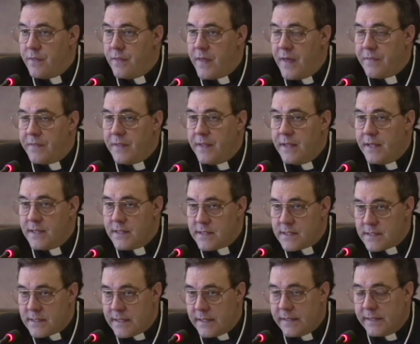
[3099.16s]
that the
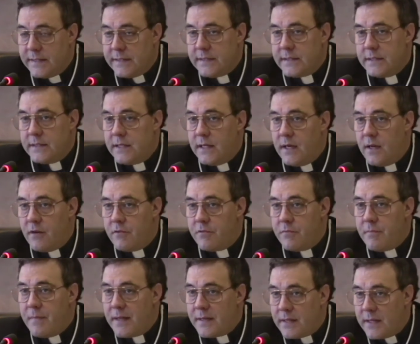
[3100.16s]
insight
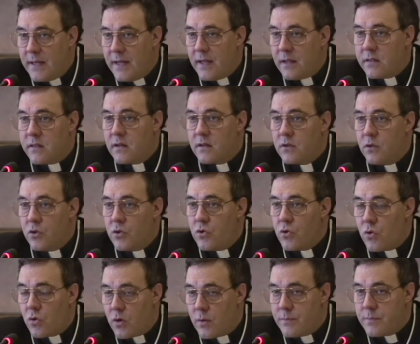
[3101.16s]
of meta-ethical
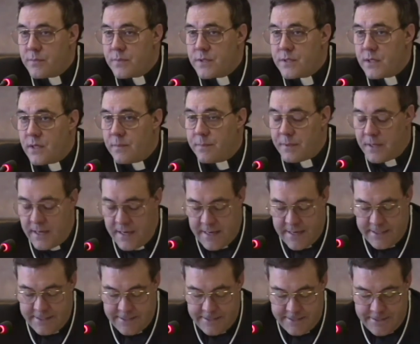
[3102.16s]
norms
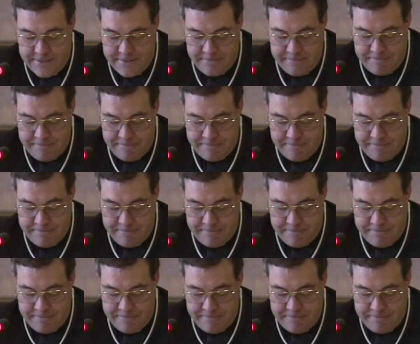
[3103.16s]
applies.